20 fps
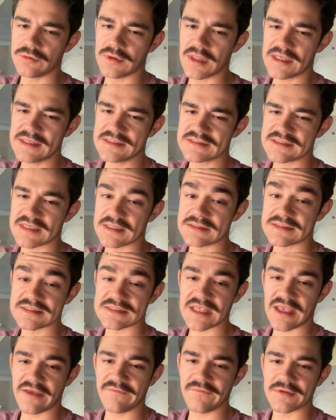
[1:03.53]
They said,
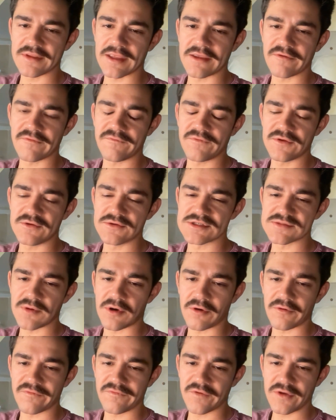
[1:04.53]
7 and a few
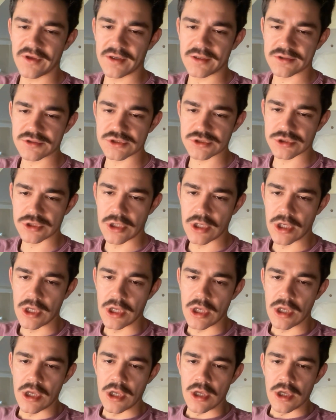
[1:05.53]
small fish.
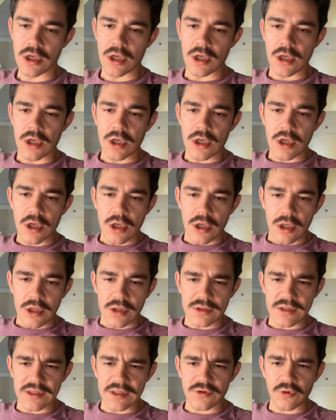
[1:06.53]

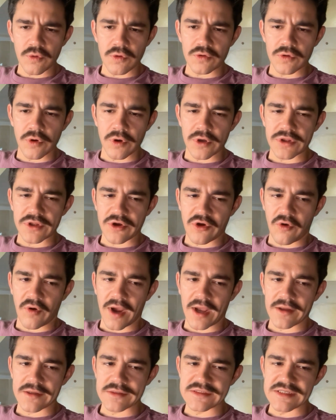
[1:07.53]
Then ordering the
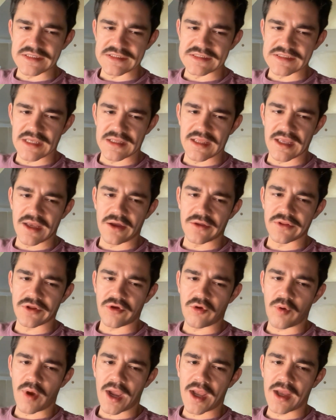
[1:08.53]
crowd to sit down on the
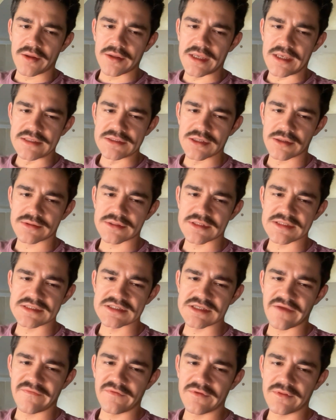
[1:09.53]
ground, he took the
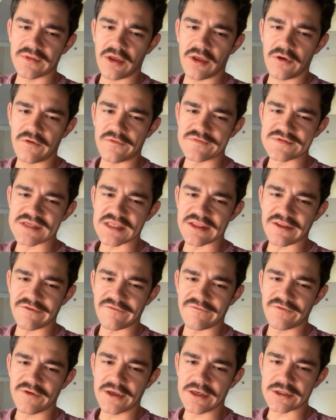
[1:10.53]
7 loaves and the
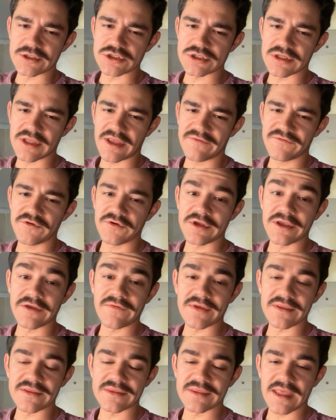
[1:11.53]
fish, and after
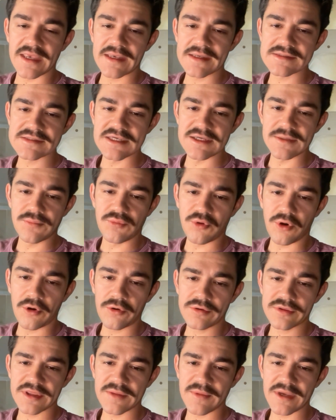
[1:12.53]
giving thanks, he
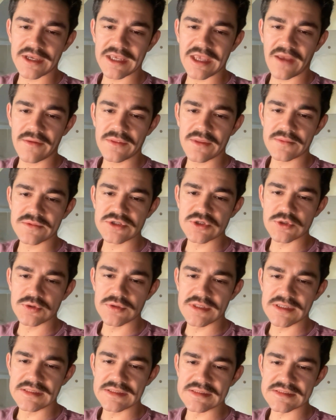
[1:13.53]
broke them and gave them to
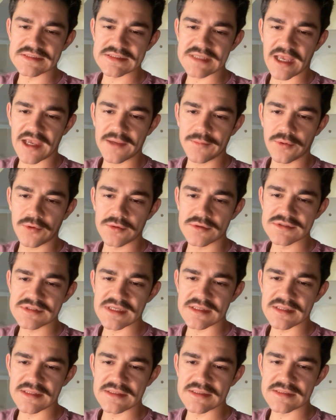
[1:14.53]
the disciples,
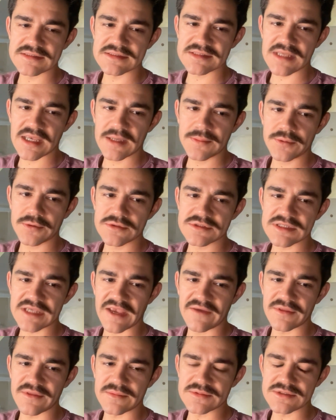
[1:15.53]
and the disciples
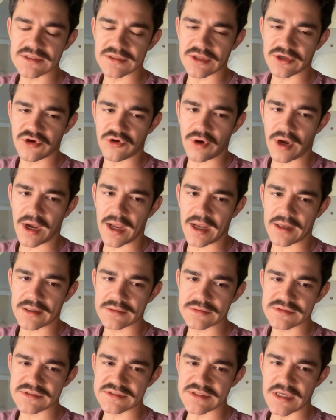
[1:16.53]
gave them to the
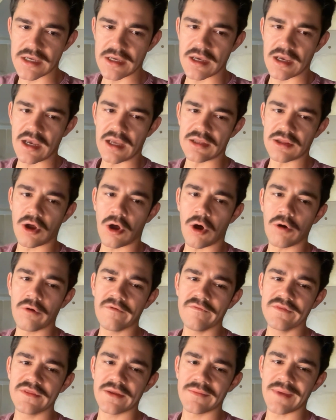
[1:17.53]
crowds. And
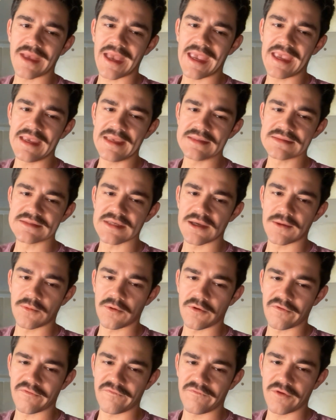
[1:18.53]
all of them ate and
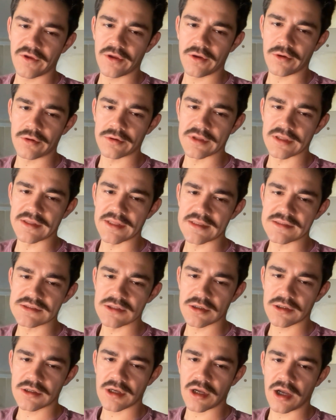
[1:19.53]
were filled, and they
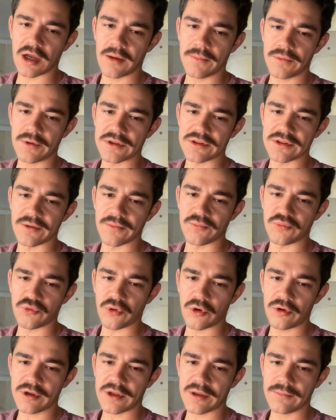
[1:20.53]
took up the
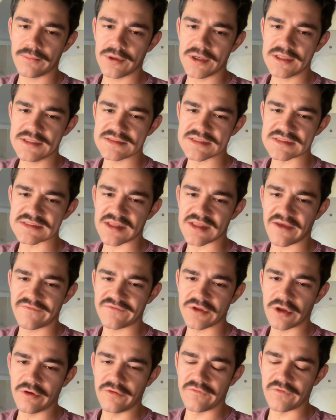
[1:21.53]
broken pieces
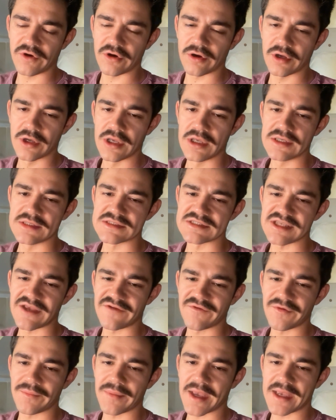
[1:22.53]
left over,
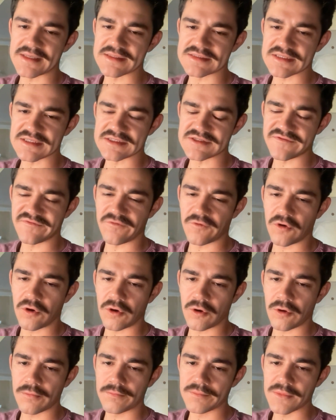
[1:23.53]
7 baskets
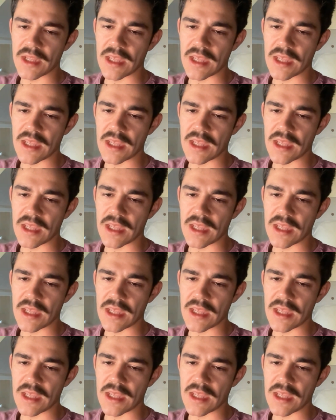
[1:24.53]
full.